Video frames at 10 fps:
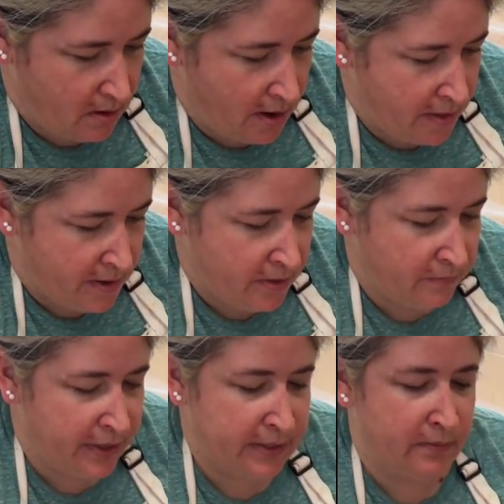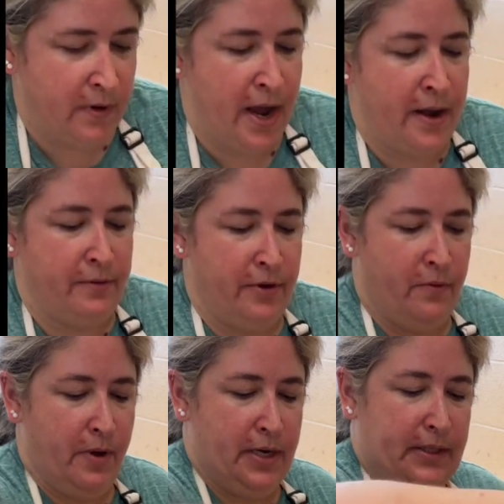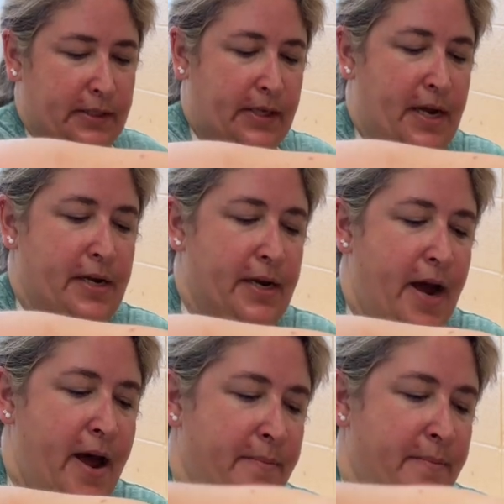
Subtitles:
And then the reason why you want to stand it up